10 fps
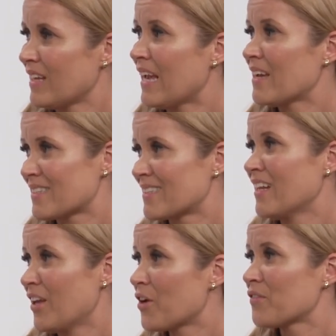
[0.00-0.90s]
Yes,
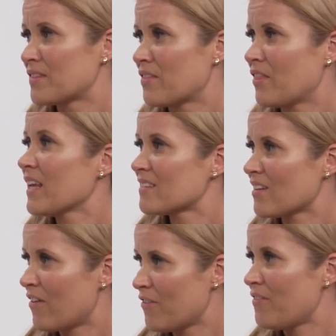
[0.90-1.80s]
a lot of things
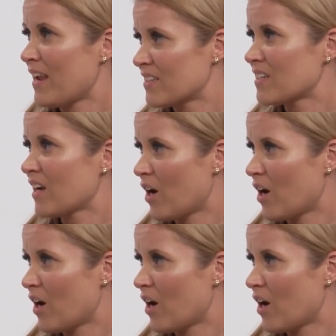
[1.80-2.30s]
are affecting